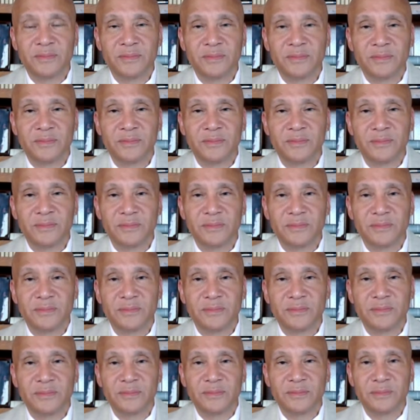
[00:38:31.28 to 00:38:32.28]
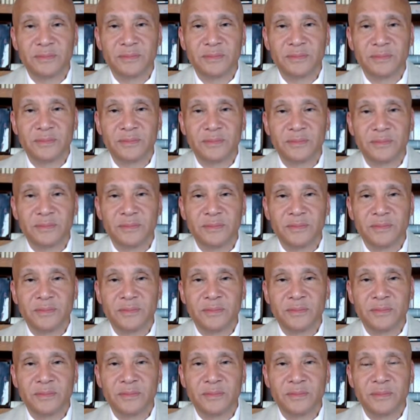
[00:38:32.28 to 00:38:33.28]

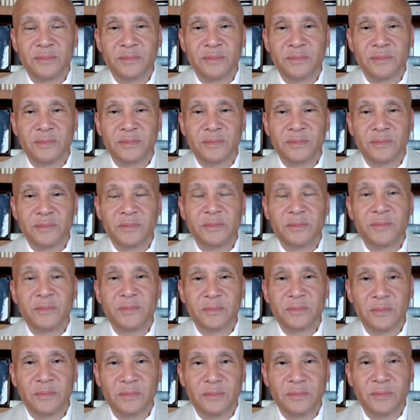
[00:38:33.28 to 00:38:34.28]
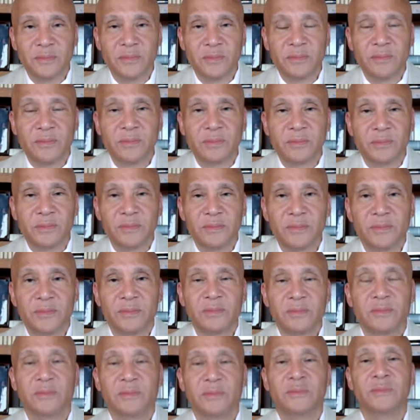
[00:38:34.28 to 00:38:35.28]

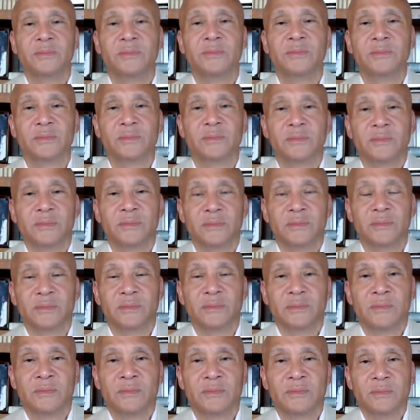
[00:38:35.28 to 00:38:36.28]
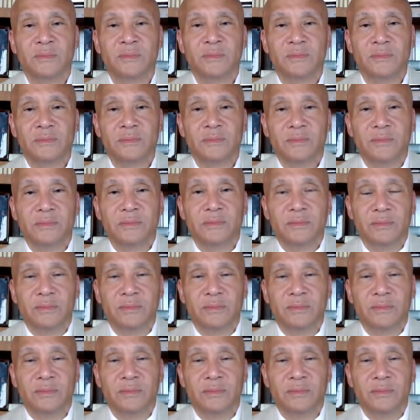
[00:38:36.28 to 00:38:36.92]
[no speech]